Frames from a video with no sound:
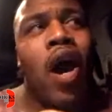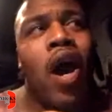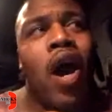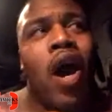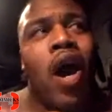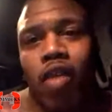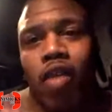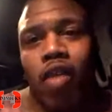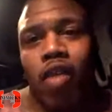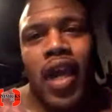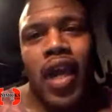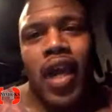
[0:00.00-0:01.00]
and I look
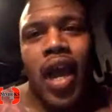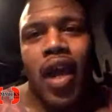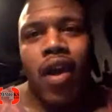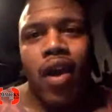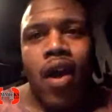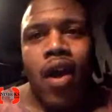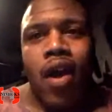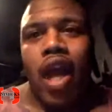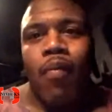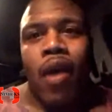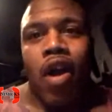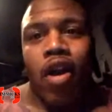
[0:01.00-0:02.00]
back at like a lot of
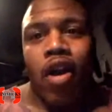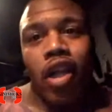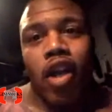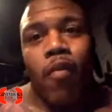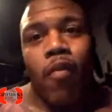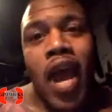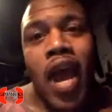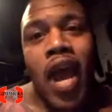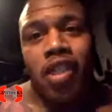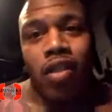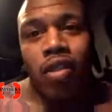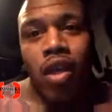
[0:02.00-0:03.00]
my earlier
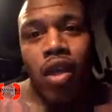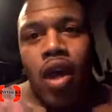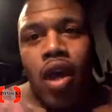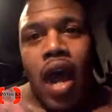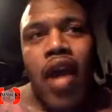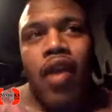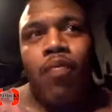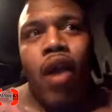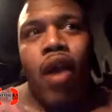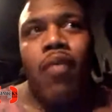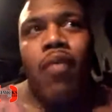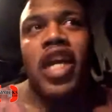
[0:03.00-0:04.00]
matches, I had a
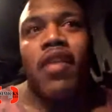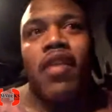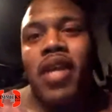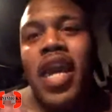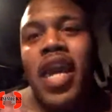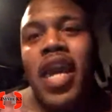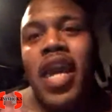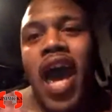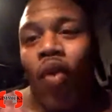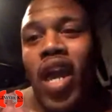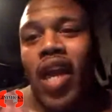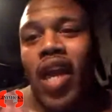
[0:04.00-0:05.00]
problem getting me out
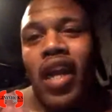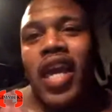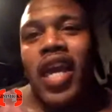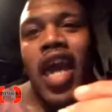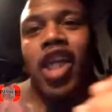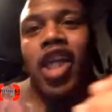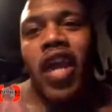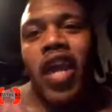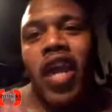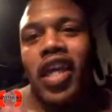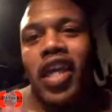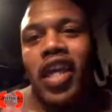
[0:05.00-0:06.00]
of the way. It kind of
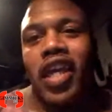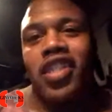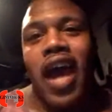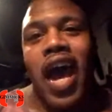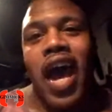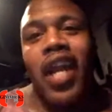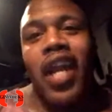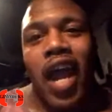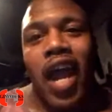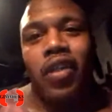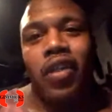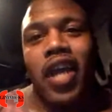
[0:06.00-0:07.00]
translated to I didn't
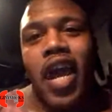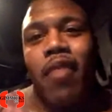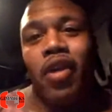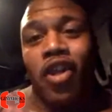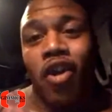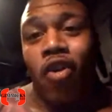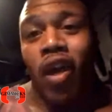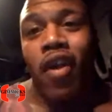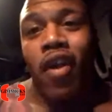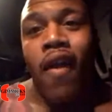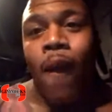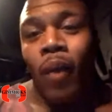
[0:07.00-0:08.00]
like what they had me doing,
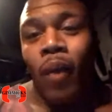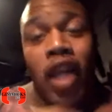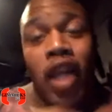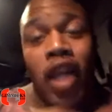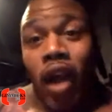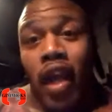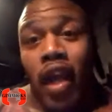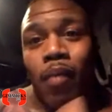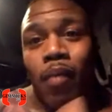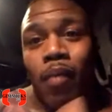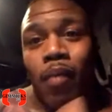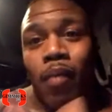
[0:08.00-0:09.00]
like in the ring,
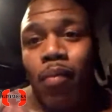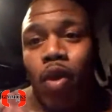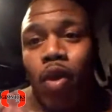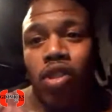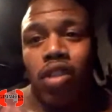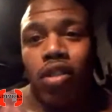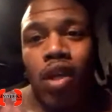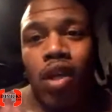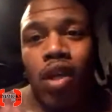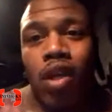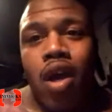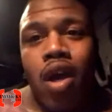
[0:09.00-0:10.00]
emotions.
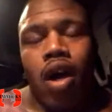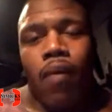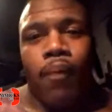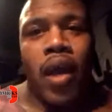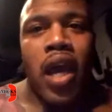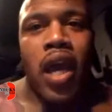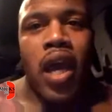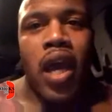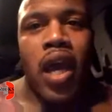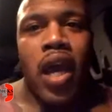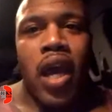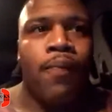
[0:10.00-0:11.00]

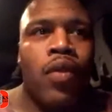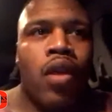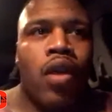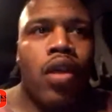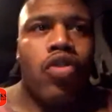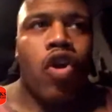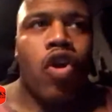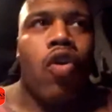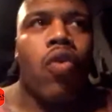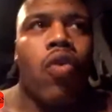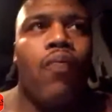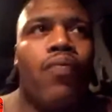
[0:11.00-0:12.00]
And
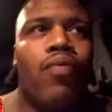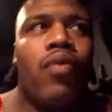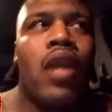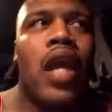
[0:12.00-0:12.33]
so